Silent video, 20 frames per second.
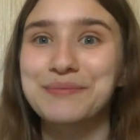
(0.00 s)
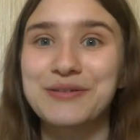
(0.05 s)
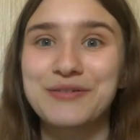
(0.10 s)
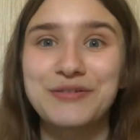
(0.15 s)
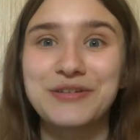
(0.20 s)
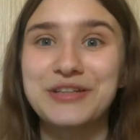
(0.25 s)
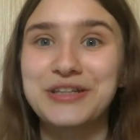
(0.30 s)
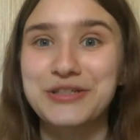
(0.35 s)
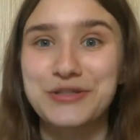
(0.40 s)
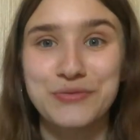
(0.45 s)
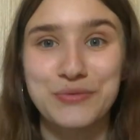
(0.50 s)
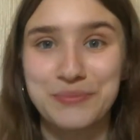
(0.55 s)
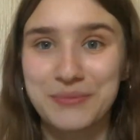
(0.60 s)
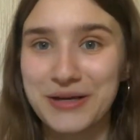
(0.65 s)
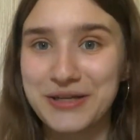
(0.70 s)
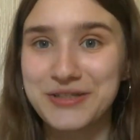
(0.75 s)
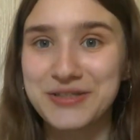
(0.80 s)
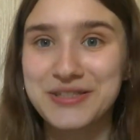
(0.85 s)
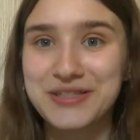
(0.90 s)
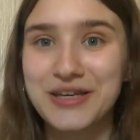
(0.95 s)
If you need to
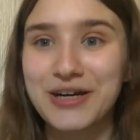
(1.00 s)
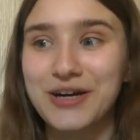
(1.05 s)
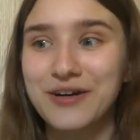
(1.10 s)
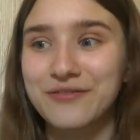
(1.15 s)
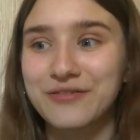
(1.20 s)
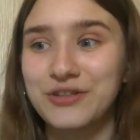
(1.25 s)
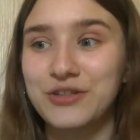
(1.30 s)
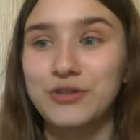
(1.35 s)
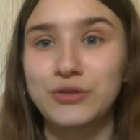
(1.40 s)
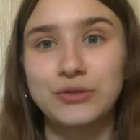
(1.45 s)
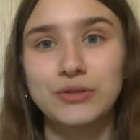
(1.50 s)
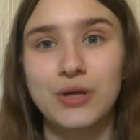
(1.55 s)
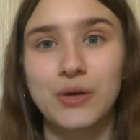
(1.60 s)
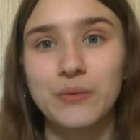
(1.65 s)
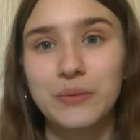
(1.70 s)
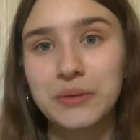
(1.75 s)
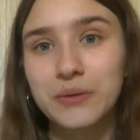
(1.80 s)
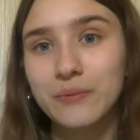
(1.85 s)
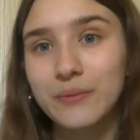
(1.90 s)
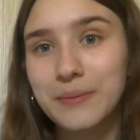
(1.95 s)
remind yourself, you don't
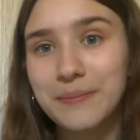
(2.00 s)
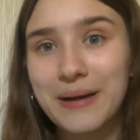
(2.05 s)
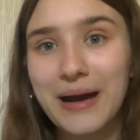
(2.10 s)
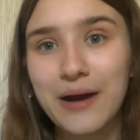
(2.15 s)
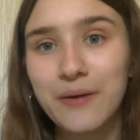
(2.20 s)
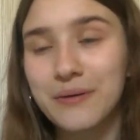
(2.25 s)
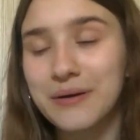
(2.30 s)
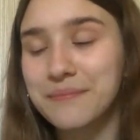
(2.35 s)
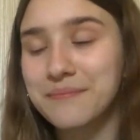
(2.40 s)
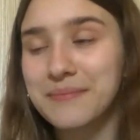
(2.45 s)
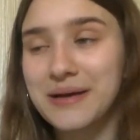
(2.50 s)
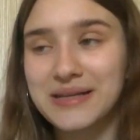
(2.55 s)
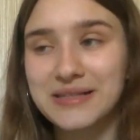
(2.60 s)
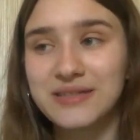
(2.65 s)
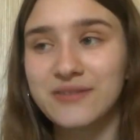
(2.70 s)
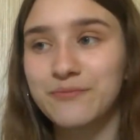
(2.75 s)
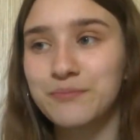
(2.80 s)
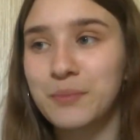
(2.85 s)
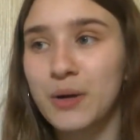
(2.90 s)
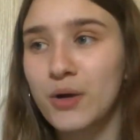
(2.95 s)
want to whip out a
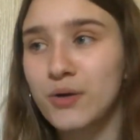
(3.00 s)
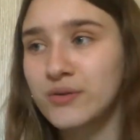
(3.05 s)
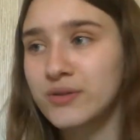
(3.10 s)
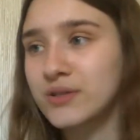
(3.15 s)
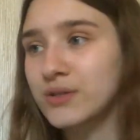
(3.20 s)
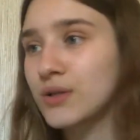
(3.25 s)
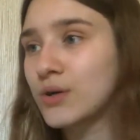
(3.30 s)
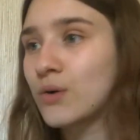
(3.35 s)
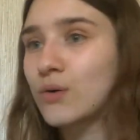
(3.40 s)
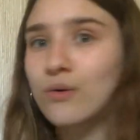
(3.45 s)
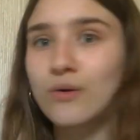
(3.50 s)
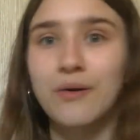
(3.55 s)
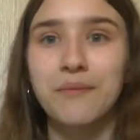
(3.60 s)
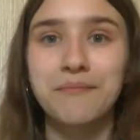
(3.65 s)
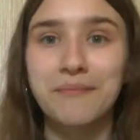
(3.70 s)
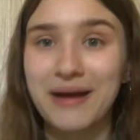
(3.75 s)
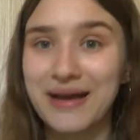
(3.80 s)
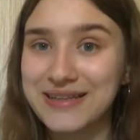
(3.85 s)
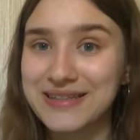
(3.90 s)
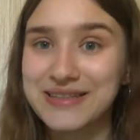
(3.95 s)
massive poster or a
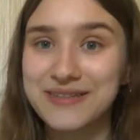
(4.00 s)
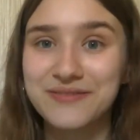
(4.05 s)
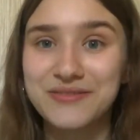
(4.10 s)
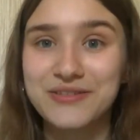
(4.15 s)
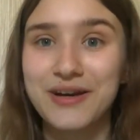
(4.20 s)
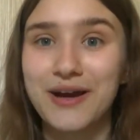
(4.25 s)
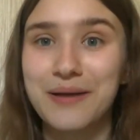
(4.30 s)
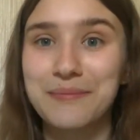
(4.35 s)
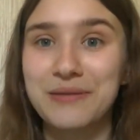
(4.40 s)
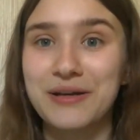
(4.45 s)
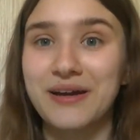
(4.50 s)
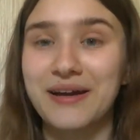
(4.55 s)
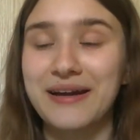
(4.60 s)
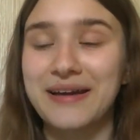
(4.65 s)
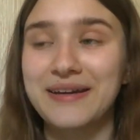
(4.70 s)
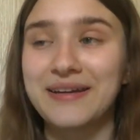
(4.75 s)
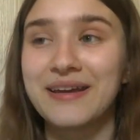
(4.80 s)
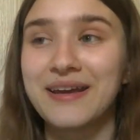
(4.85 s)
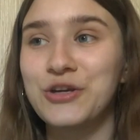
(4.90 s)
massive timeline,